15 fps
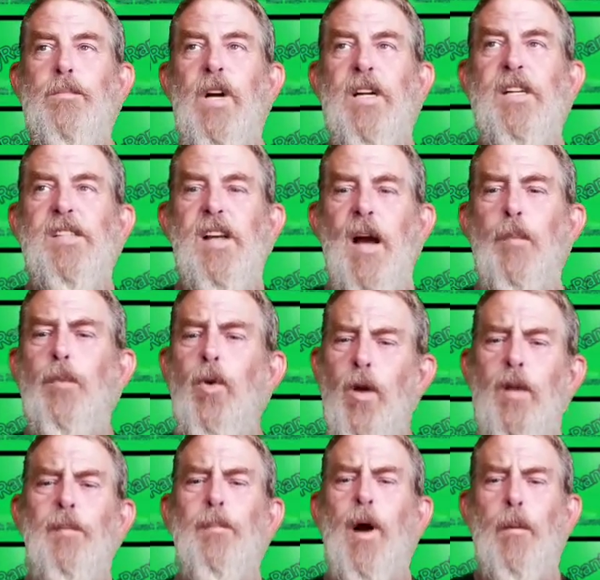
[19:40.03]
is I'm
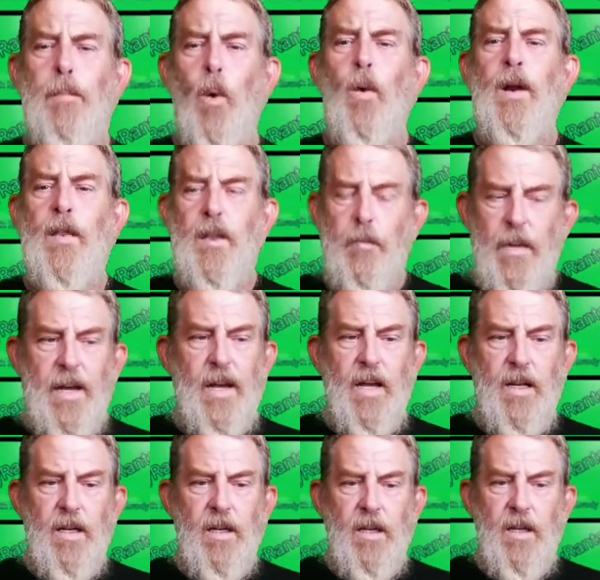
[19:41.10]
going to point at the
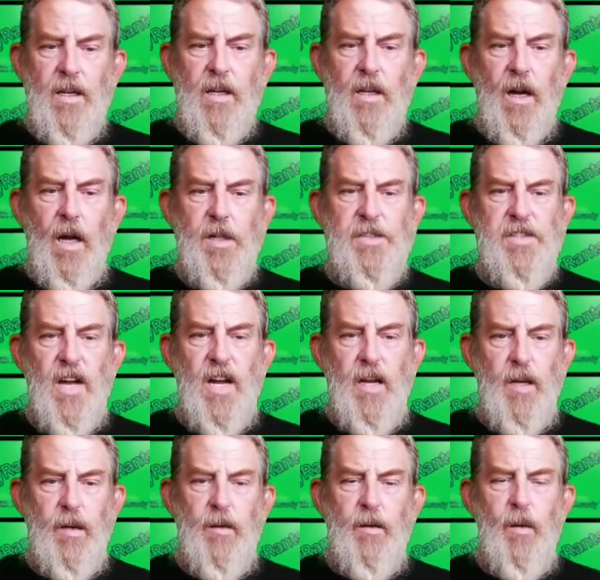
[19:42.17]
men and
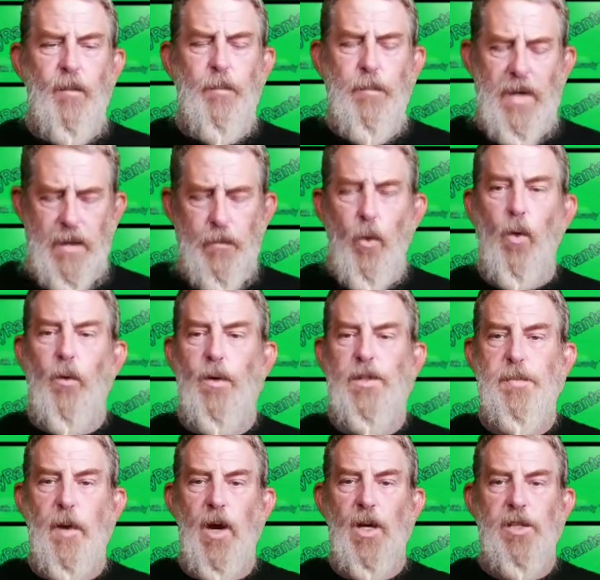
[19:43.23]
say, be more
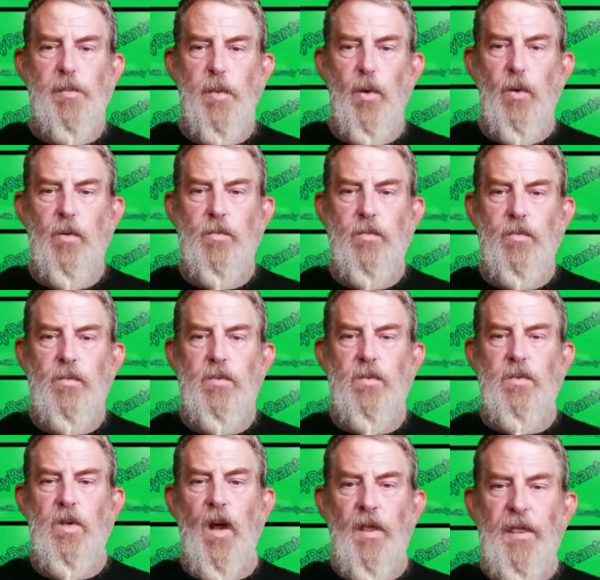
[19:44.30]
responsible.
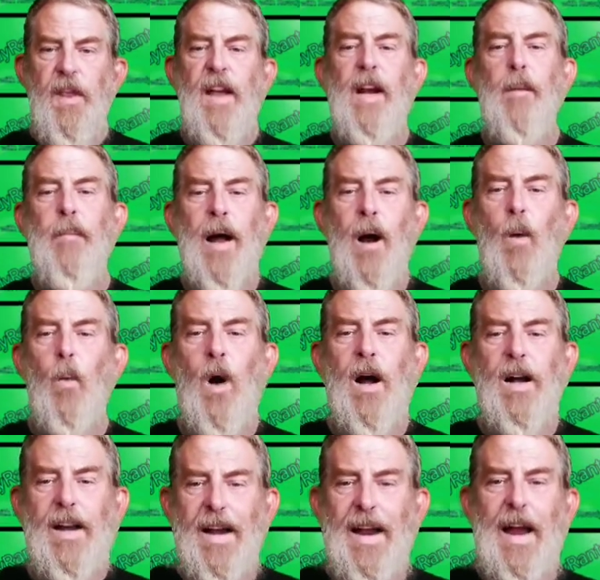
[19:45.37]
Think about
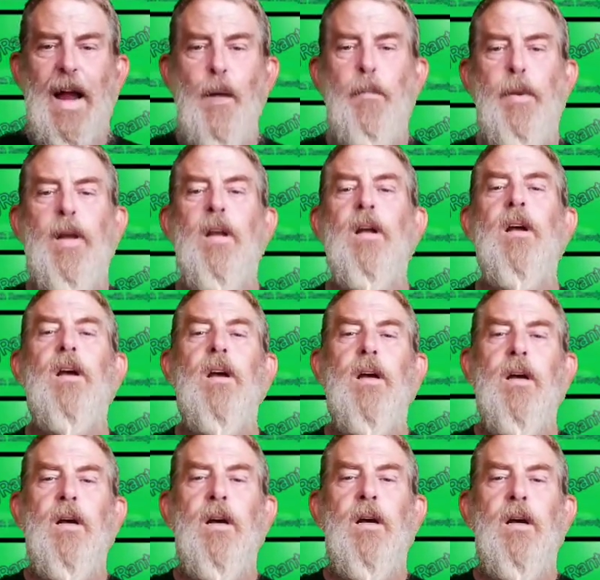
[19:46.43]
what can happen
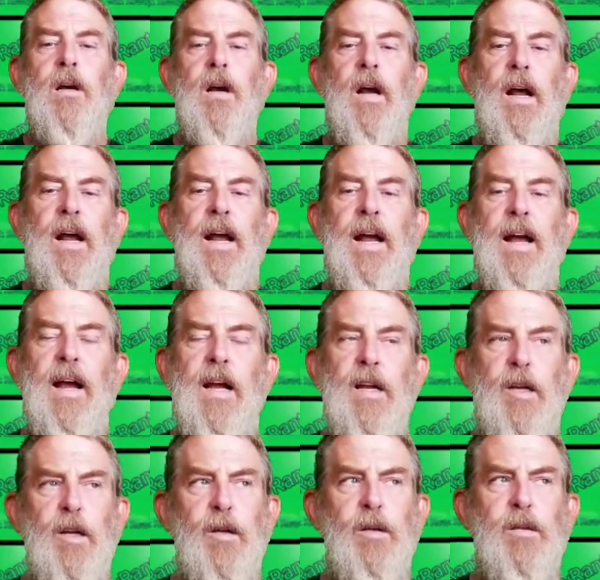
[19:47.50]

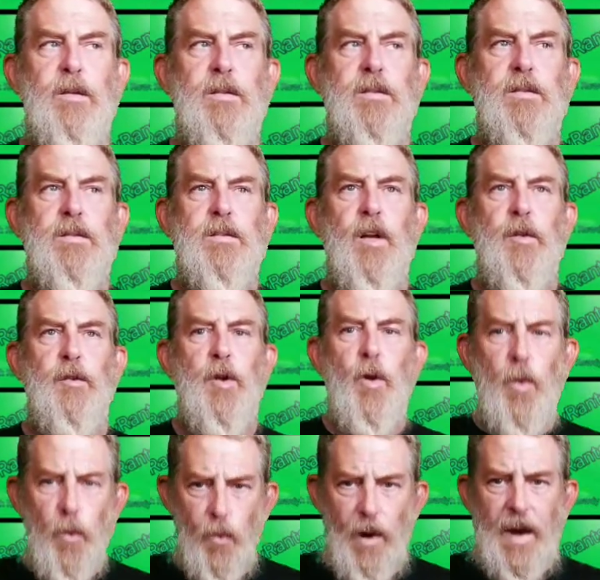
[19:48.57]
and
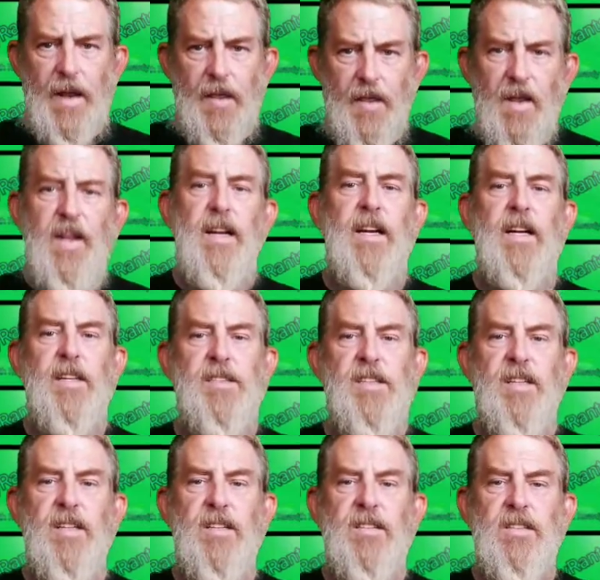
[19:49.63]
do the right
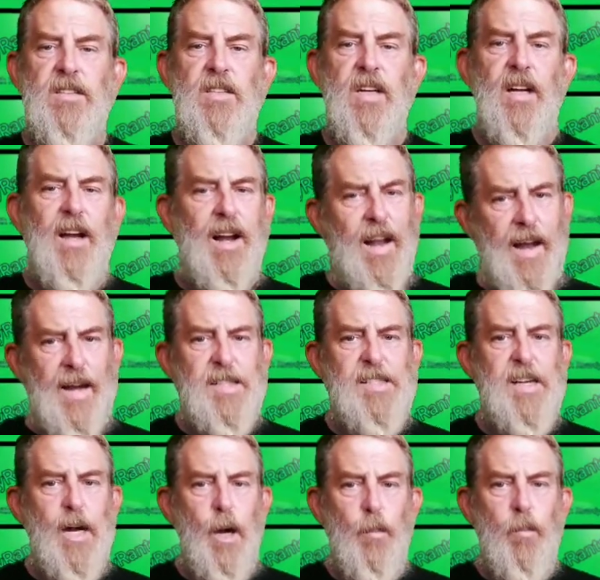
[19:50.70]
things ahead of
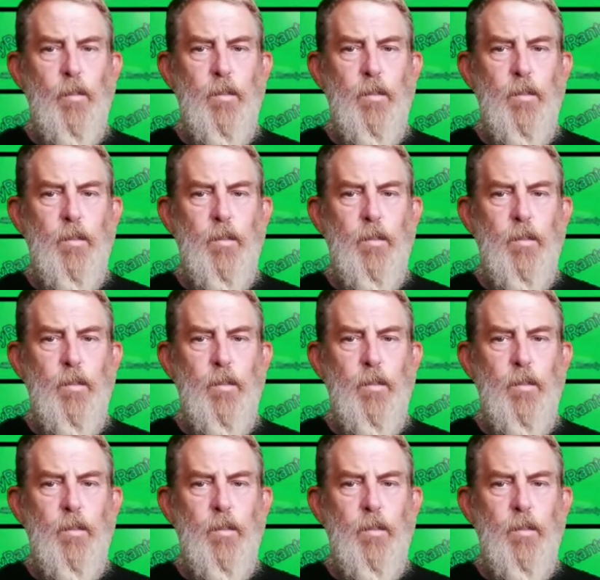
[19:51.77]
time.